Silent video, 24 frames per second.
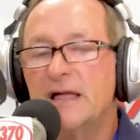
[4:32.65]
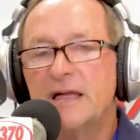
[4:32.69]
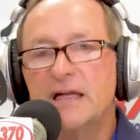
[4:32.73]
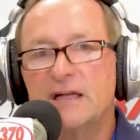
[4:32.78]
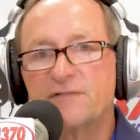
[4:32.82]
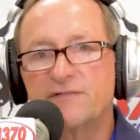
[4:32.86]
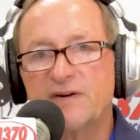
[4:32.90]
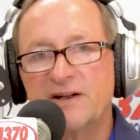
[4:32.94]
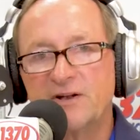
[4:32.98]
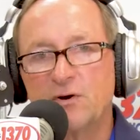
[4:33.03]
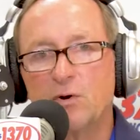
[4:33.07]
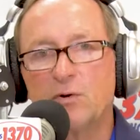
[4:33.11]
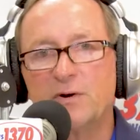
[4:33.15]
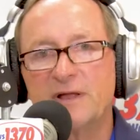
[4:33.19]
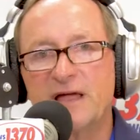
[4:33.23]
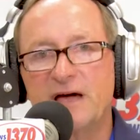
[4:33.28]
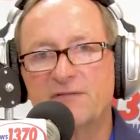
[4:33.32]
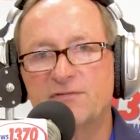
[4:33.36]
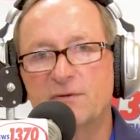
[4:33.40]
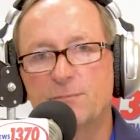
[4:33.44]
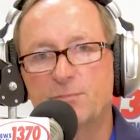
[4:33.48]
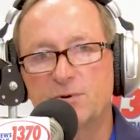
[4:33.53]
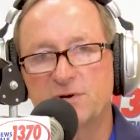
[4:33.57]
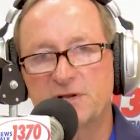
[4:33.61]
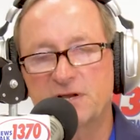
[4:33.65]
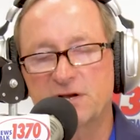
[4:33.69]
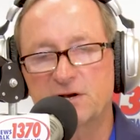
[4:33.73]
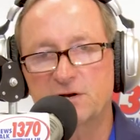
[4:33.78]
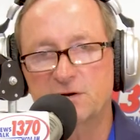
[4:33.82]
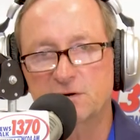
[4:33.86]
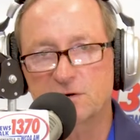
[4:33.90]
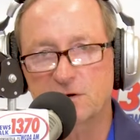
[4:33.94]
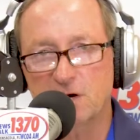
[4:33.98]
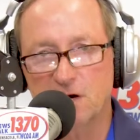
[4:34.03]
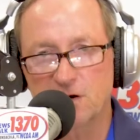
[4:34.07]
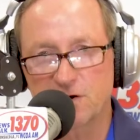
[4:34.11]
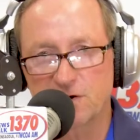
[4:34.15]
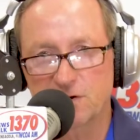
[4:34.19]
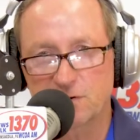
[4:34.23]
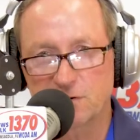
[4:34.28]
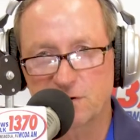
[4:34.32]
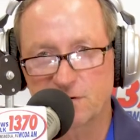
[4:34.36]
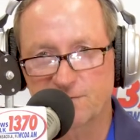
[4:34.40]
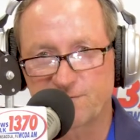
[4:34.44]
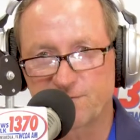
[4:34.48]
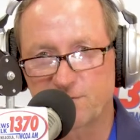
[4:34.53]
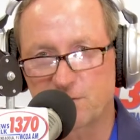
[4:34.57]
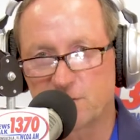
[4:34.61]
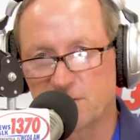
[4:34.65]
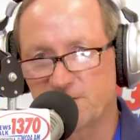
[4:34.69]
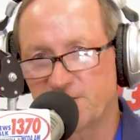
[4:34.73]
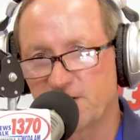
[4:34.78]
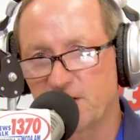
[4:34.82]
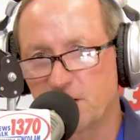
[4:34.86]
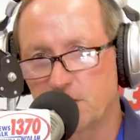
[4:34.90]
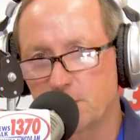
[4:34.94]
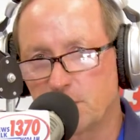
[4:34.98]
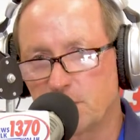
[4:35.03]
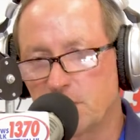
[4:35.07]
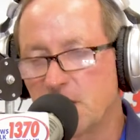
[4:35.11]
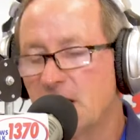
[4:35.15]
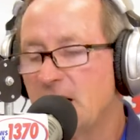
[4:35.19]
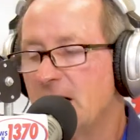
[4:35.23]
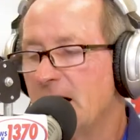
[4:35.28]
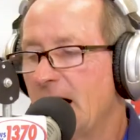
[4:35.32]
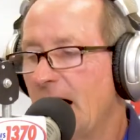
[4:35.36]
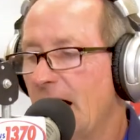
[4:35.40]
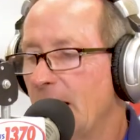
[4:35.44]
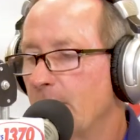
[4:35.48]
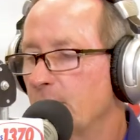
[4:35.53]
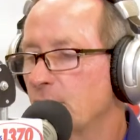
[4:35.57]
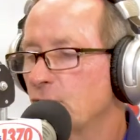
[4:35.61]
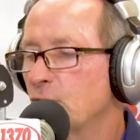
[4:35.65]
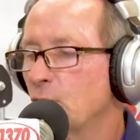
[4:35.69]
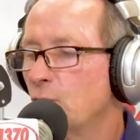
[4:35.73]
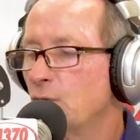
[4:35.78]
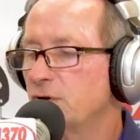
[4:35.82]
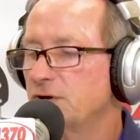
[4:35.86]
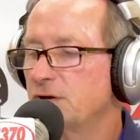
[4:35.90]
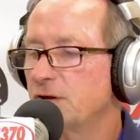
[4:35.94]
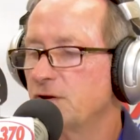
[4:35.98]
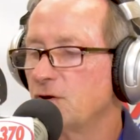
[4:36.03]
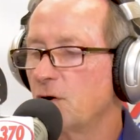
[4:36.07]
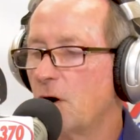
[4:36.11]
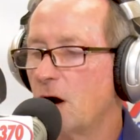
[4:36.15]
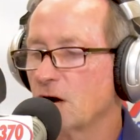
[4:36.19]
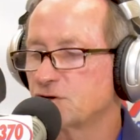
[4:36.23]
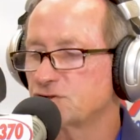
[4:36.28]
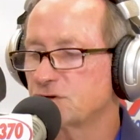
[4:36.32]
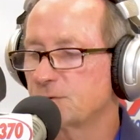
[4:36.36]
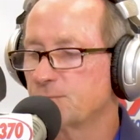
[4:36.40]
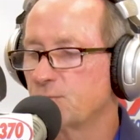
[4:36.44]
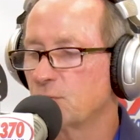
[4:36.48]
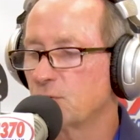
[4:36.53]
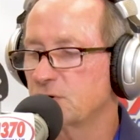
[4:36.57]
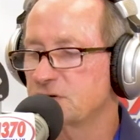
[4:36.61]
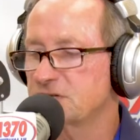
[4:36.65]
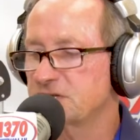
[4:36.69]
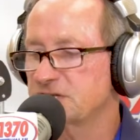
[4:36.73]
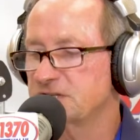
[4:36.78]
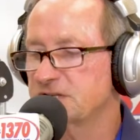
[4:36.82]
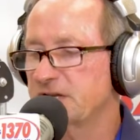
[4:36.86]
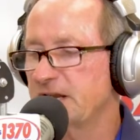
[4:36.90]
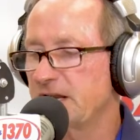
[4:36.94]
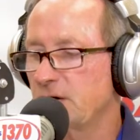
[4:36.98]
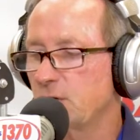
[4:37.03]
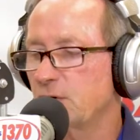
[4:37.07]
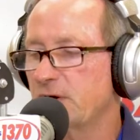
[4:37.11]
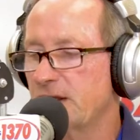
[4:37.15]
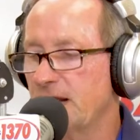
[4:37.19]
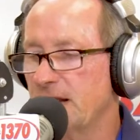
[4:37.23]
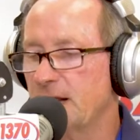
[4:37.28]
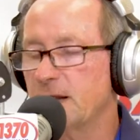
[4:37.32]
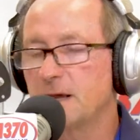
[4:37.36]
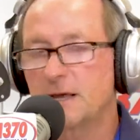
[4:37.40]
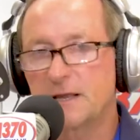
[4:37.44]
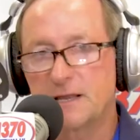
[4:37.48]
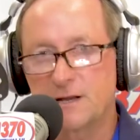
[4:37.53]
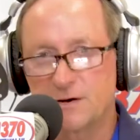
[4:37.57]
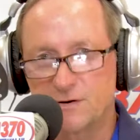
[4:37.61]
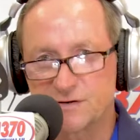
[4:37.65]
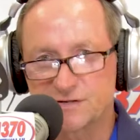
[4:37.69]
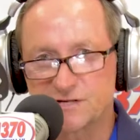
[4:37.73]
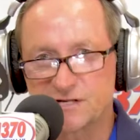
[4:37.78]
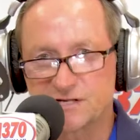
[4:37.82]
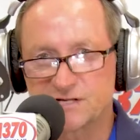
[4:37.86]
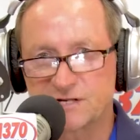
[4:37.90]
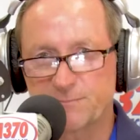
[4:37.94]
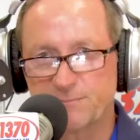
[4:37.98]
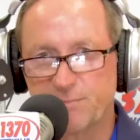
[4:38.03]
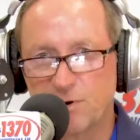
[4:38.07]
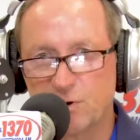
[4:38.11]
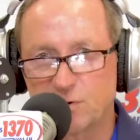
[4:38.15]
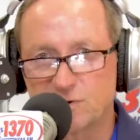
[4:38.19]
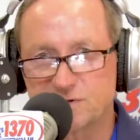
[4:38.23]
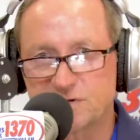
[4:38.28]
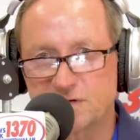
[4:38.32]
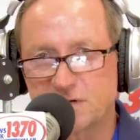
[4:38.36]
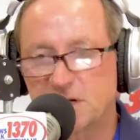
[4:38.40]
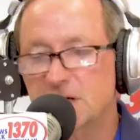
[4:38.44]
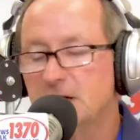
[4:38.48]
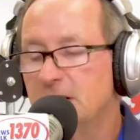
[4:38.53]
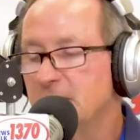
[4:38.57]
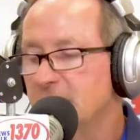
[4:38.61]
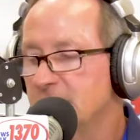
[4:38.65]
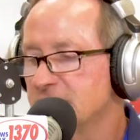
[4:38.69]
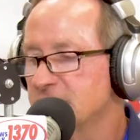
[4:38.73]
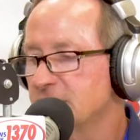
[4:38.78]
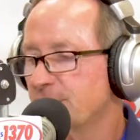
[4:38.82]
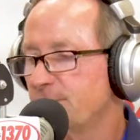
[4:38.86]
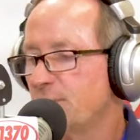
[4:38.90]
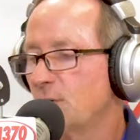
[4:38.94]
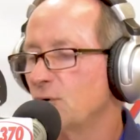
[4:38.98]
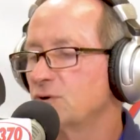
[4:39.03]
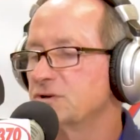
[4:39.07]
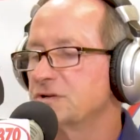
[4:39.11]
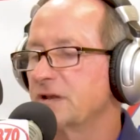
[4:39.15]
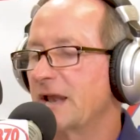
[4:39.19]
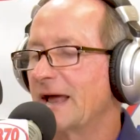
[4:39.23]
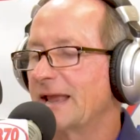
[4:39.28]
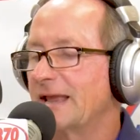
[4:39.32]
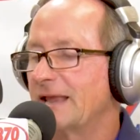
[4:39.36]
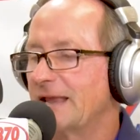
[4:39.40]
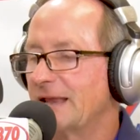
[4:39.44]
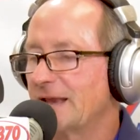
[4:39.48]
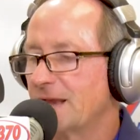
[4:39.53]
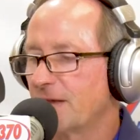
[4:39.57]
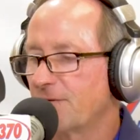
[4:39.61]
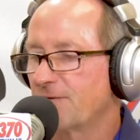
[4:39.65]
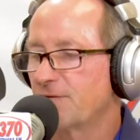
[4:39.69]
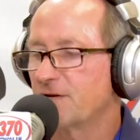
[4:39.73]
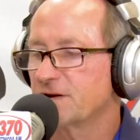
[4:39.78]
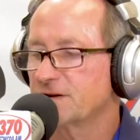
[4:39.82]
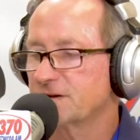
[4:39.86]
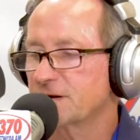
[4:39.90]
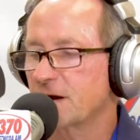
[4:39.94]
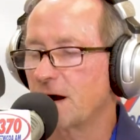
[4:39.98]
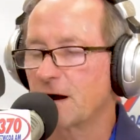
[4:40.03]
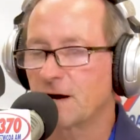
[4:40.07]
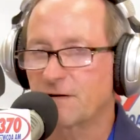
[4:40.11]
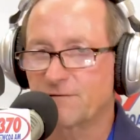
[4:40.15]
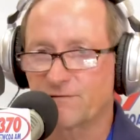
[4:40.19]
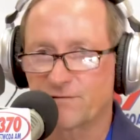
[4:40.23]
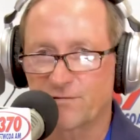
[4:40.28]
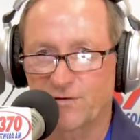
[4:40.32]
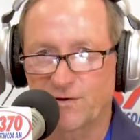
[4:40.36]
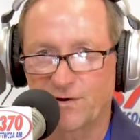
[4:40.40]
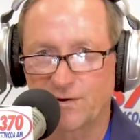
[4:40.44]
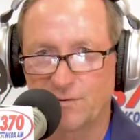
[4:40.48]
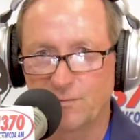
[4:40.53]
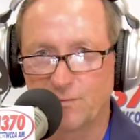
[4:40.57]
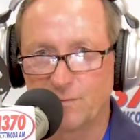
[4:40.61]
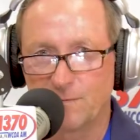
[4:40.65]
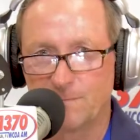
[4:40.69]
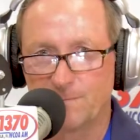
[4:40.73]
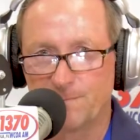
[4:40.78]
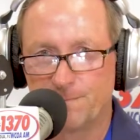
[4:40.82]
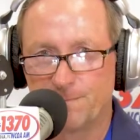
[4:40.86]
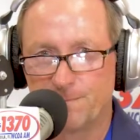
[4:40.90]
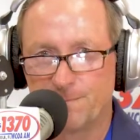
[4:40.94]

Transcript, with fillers: If I don't have the particular car you're looking for available, I will go into the auction ports and say, okay, here's the supposed. Supposed I can get this car for you